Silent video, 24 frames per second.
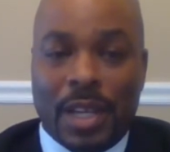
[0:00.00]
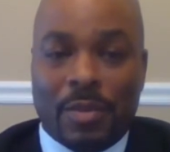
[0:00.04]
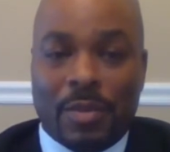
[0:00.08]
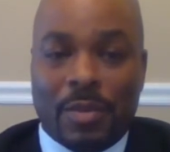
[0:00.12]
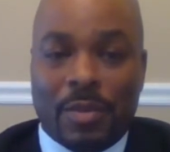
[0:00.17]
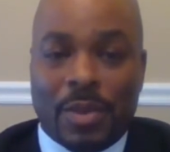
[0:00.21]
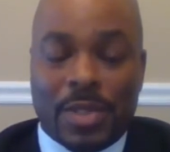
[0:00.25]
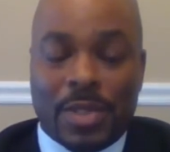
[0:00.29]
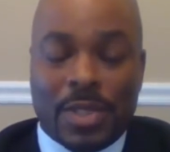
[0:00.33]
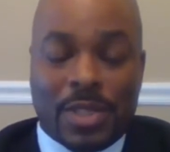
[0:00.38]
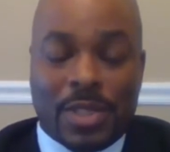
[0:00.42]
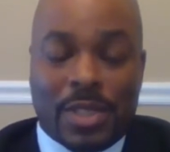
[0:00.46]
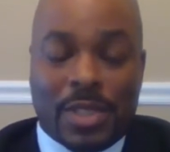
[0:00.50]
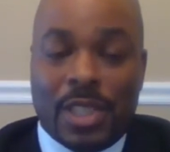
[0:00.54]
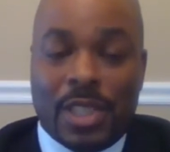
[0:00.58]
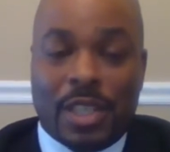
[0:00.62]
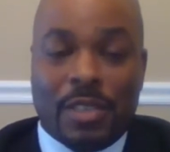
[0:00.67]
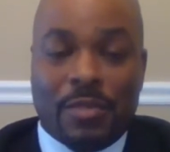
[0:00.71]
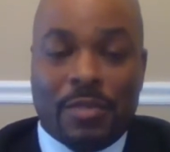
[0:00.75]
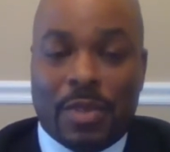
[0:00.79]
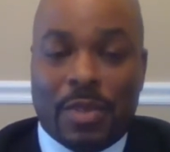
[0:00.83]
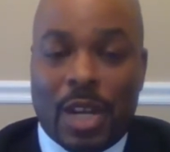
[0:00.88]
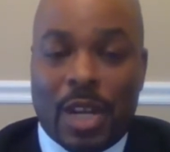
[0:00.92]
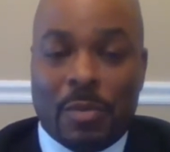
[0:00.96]
And we're just
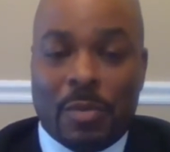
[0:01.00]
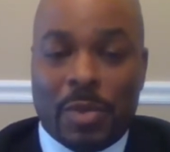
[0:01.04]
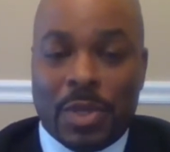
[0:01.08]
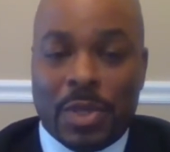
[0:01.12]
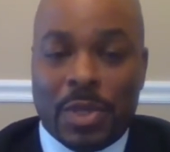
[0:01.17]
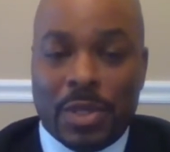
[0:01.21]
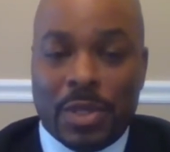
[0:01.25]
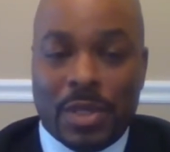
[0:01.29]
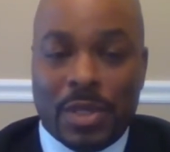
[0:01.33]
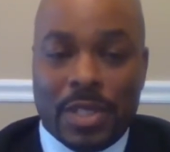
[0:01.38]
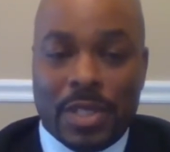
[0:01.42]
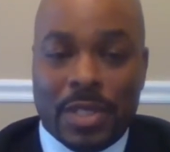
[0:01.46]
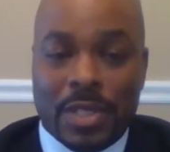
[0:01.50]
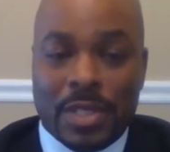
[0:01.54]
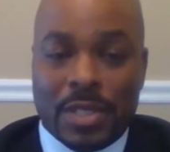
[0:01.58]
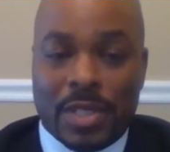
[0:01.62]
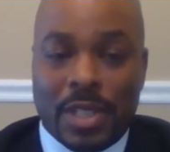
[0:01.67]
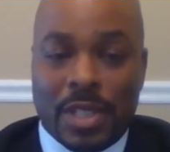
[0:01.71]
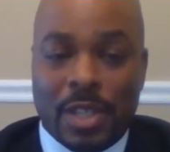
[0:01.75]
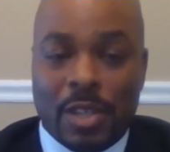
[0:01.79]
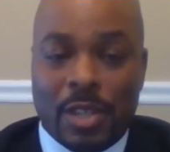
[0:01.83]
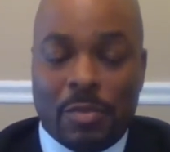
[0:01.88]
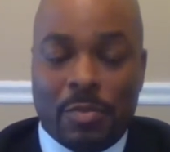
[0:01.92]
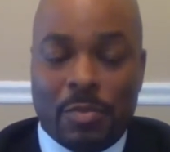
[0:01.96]
looking for
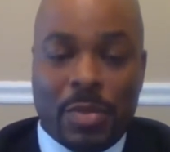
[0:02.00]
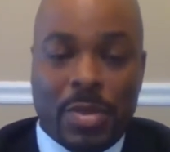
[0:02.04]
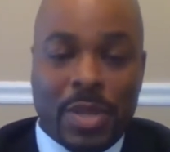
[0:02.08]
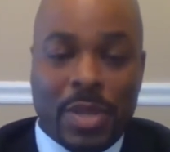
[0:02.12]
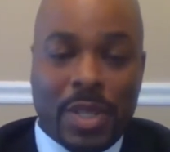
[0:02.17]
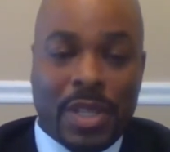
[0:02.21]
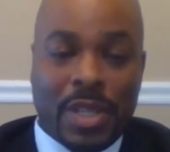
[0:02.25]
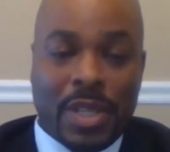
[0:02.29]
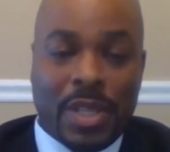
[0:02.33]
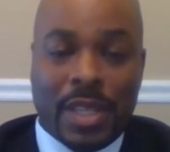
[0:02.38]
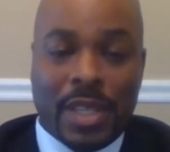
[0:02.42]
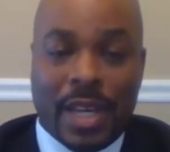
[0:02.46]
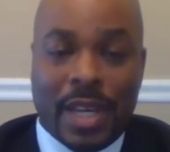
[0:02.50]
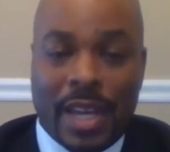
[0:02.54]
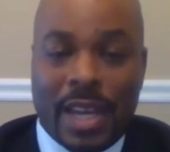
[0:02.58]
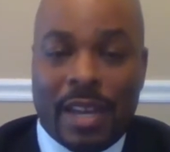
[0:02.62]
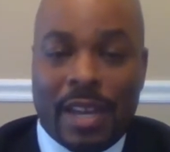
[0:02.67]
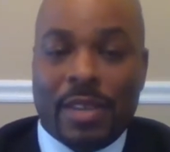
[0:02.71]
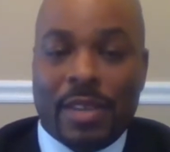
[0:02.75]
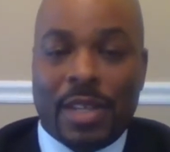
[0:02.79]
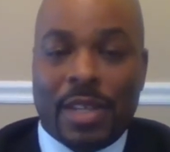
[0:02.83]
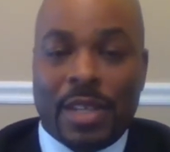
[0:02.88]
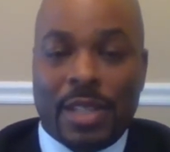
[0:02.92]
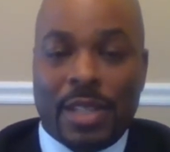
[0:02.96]
opportunities to help be that
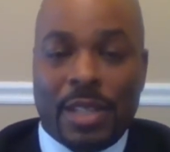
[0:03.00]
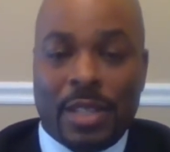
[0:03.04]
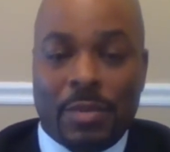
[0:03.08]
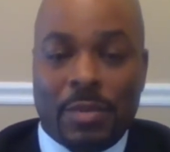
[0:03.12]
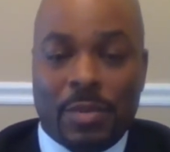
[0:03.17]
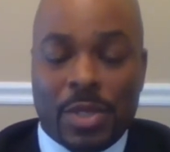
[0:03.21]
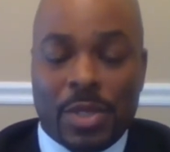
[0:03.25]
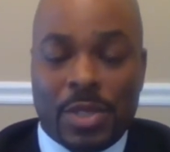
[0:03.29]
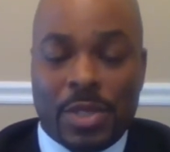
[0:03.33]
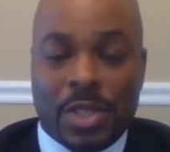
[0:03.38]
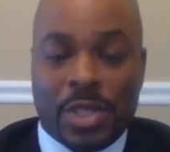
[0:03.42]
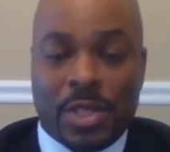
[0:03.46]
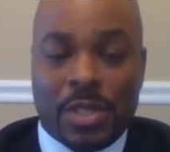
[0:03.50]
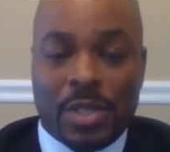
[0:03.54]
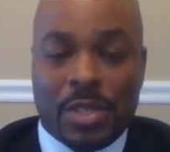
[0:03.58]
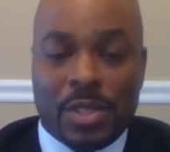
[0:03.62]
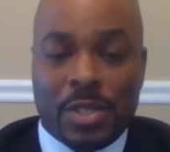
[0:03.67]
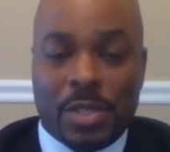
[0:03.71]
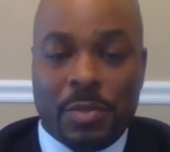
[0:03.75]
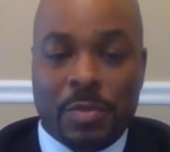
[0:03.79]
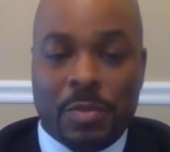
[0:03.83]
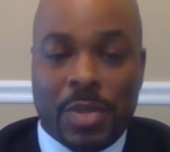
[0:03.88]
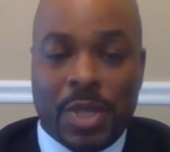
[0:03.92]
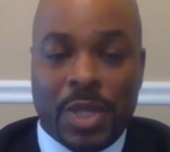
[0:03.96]
advocate that we're
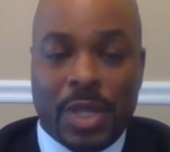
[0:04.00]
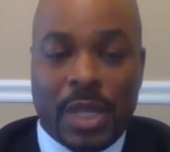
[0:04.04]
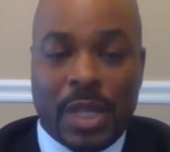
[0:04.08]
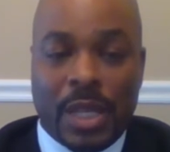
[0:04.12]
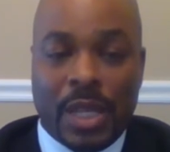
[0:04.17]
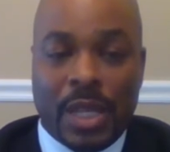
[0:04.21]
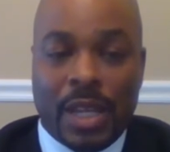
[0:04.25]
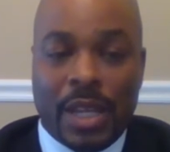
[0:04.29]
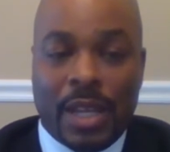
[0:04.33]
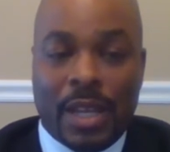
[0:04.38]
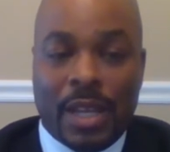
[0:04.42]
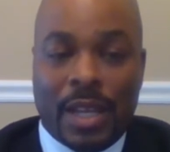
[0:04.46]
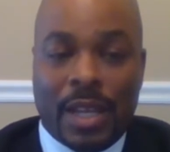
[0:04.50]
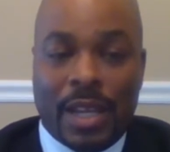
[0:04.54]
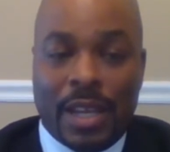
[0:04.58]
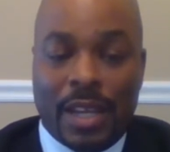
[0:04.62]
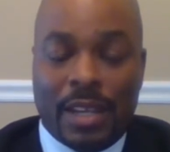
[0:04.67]
charged to be.